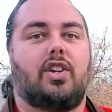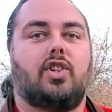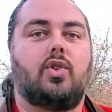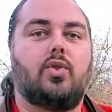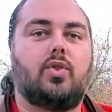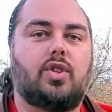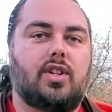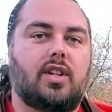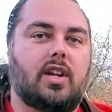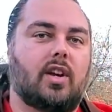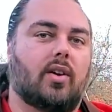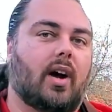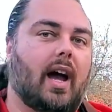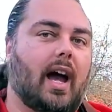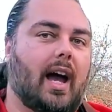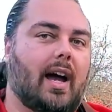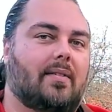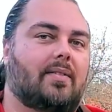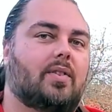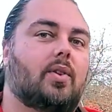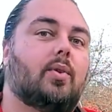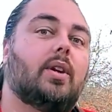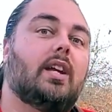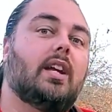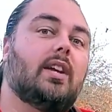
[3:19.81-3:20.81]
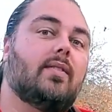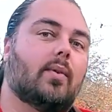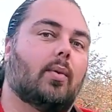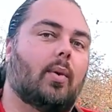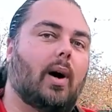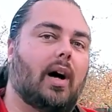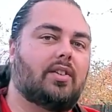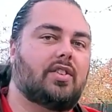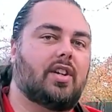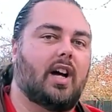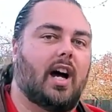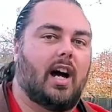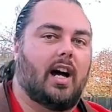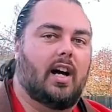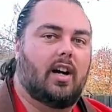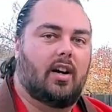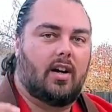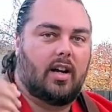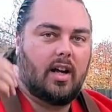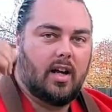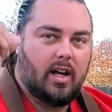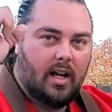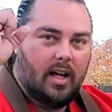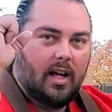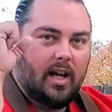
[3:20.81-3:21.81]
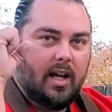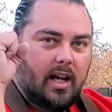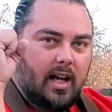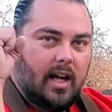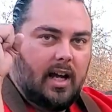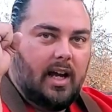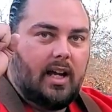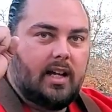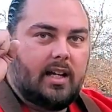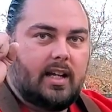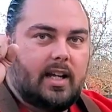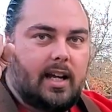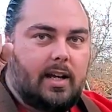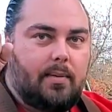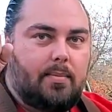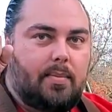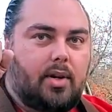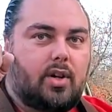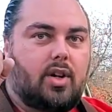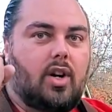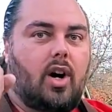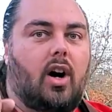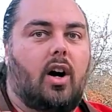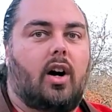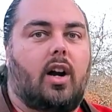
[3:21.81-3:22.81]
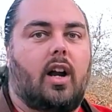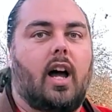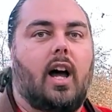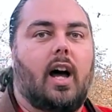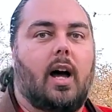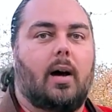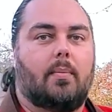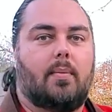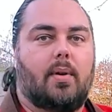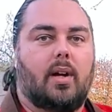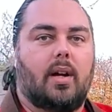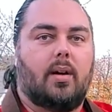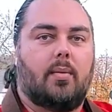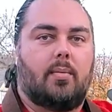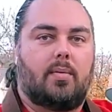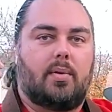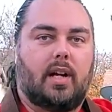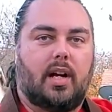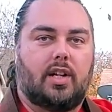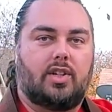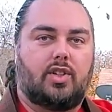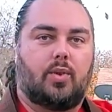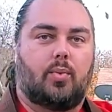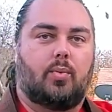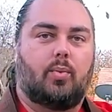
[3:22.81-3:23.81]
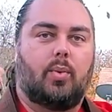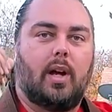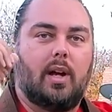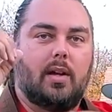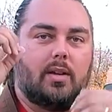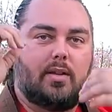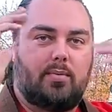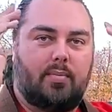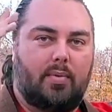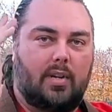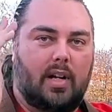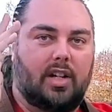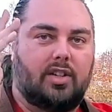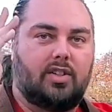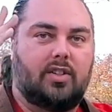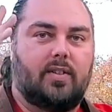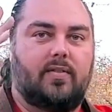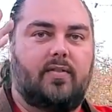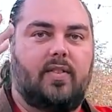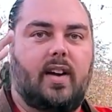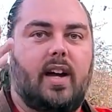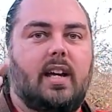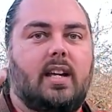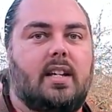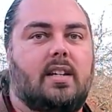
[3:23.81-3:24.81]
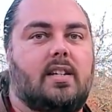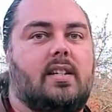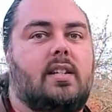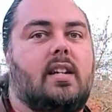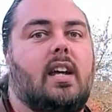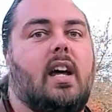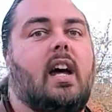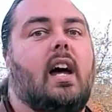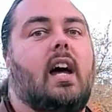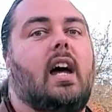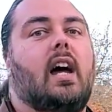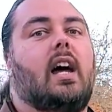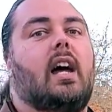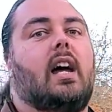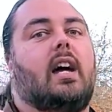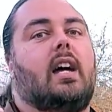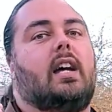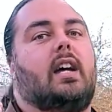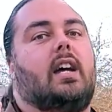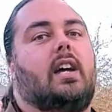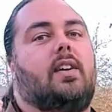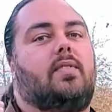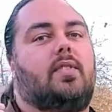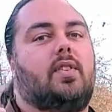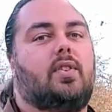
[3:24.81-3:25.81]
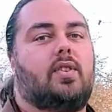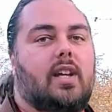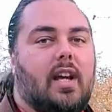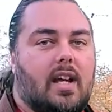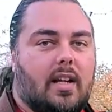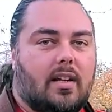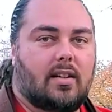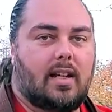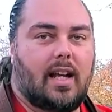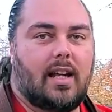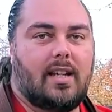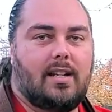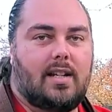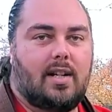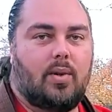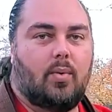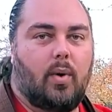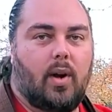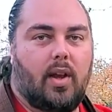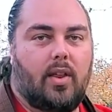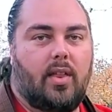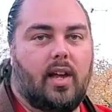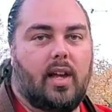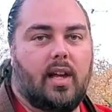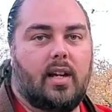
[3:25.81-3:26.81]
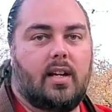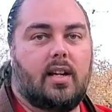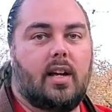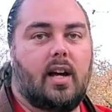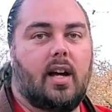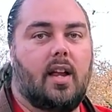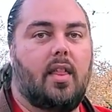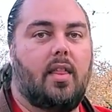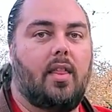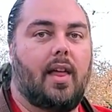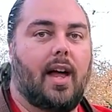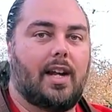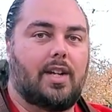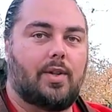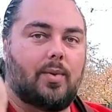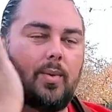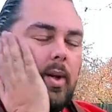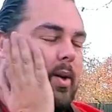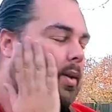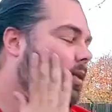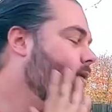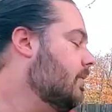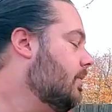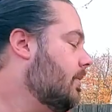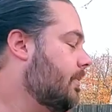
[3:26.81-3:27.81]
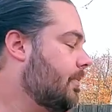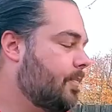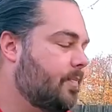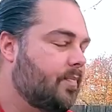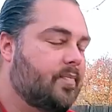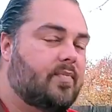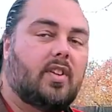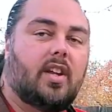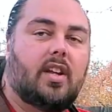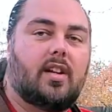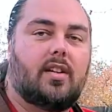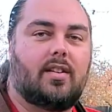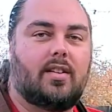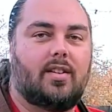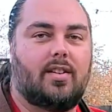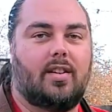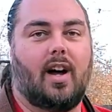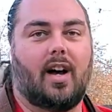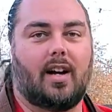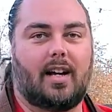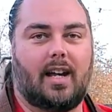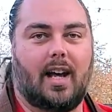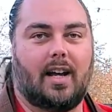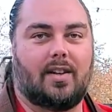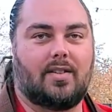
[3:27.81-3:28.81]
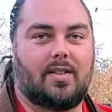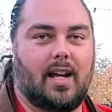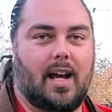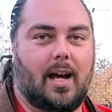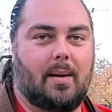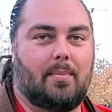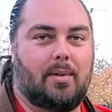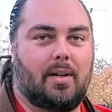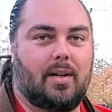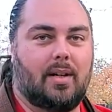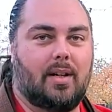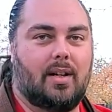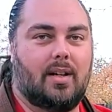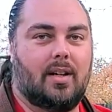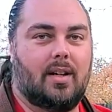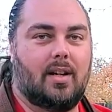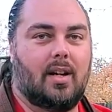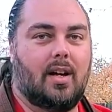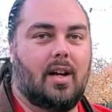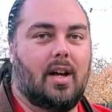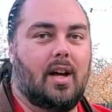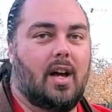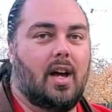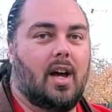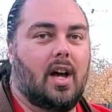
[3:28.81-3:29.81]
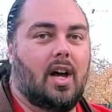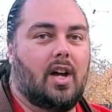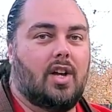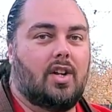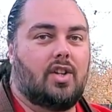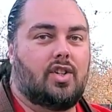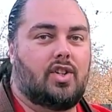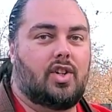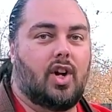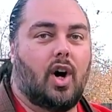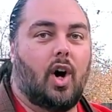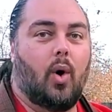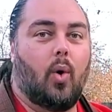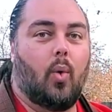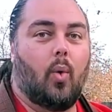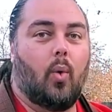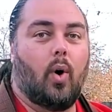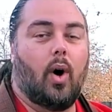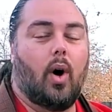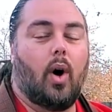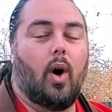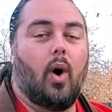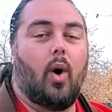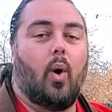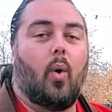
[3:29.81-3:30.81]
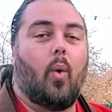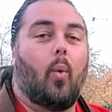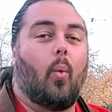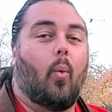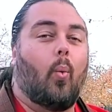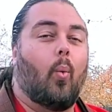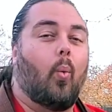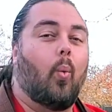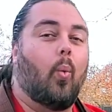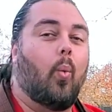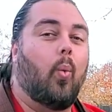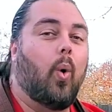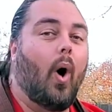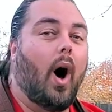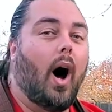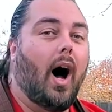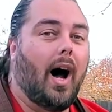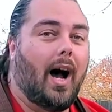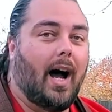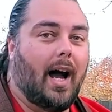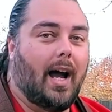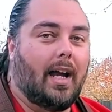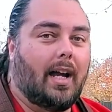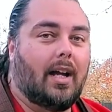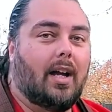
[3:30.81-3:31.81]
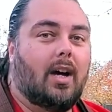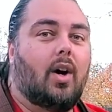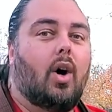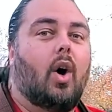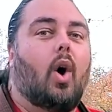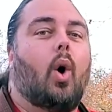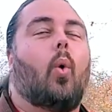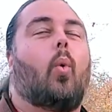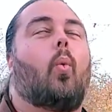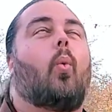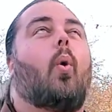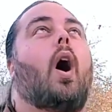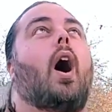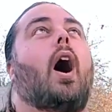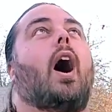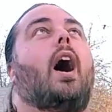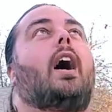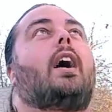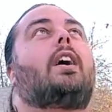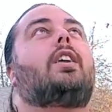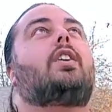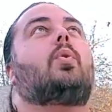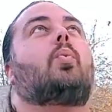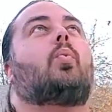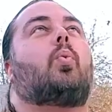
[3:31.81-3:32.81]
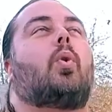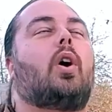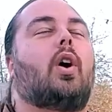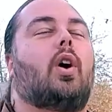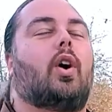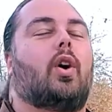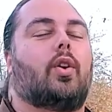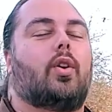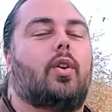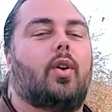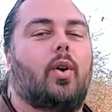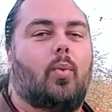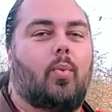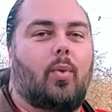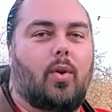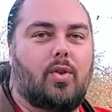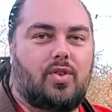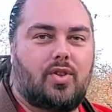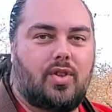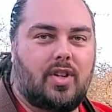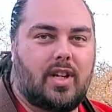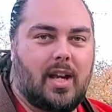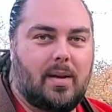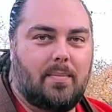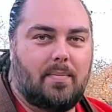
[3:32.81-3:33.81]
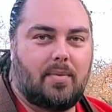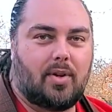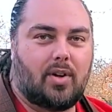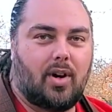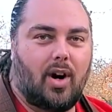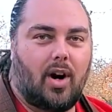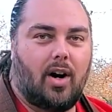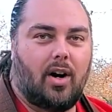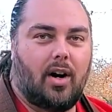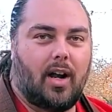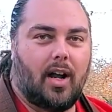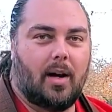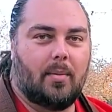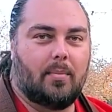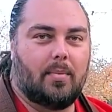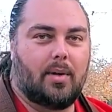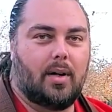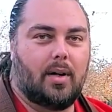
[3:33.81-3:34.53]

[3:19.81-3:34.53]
You still have to, even while tired, keep your guard up. Protect your wrist, protect your face. If you get lazy with it, that's when knockouts happen. So, why? Why in the world won't you keep your guard up?